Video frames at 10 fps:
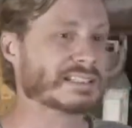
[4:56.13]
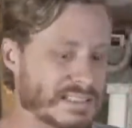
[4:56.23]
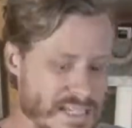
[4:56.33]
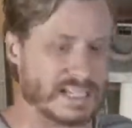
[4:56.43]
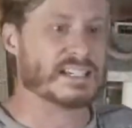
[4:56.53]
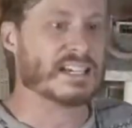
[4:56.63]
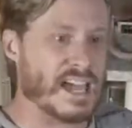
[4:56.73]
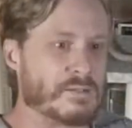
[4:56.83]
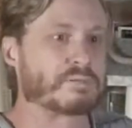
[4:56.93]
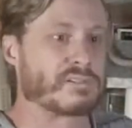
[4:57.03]
leading
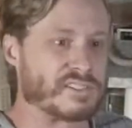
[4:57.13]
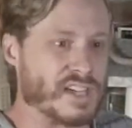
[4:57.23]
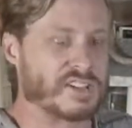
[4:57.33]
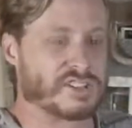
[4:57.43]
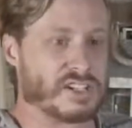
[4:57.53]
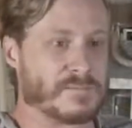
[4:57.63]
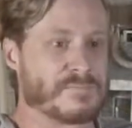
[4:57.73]
a procession